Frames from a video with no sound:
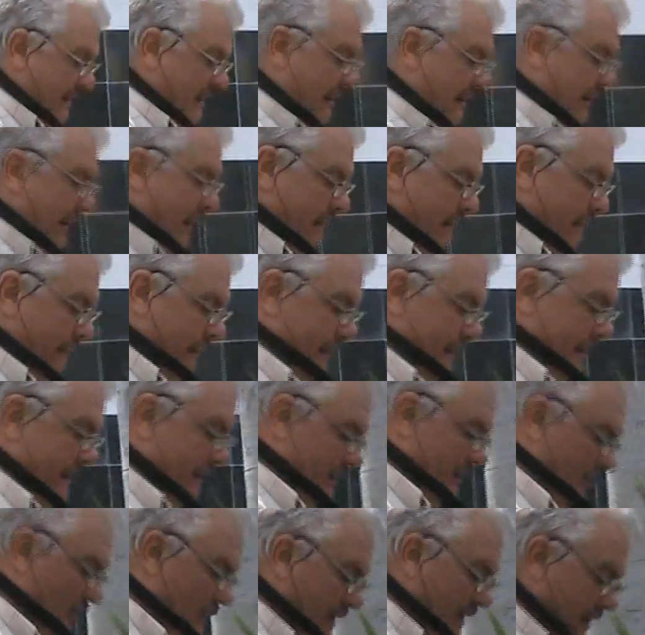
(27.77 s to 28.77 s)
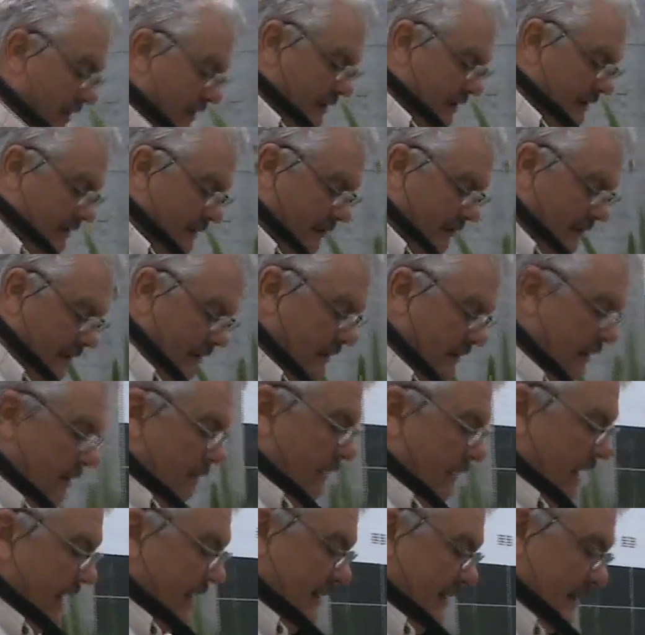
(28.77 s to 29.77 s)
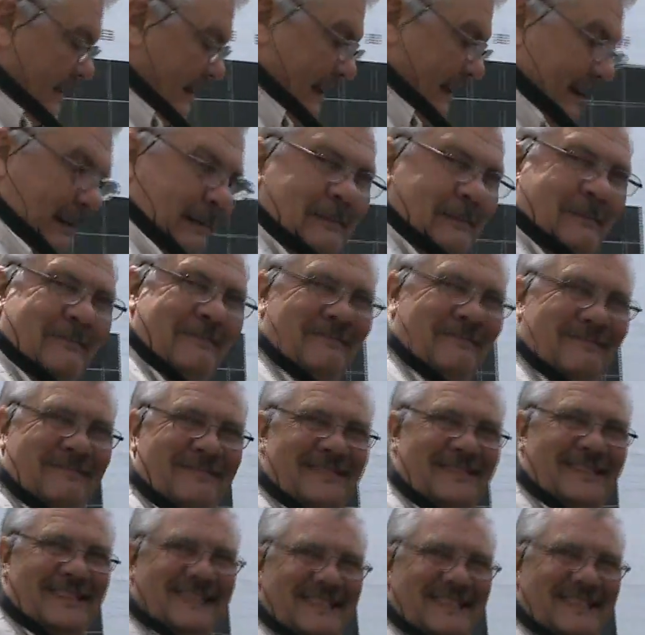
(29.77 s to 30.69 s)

Lovely. Enjoyed it hey? immensely. Good.